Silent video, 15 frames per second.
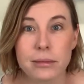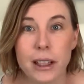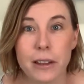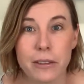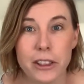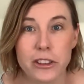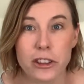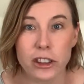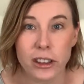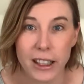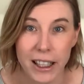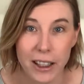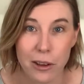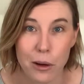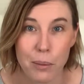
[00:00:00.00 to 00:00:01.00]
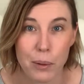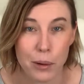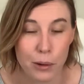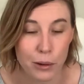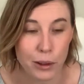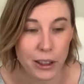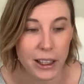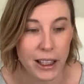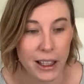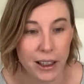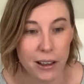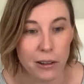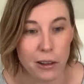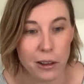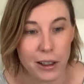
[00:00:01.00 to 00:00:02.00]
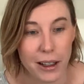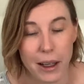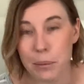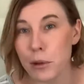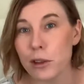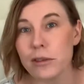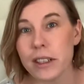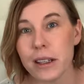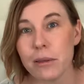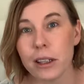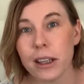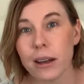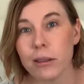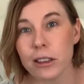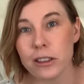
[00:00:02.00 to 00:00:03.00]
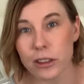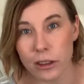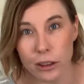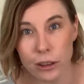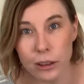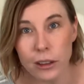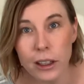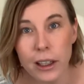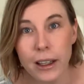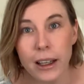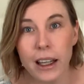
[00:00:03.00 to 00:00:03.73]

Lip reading: originally or born here or moved here when they were 2,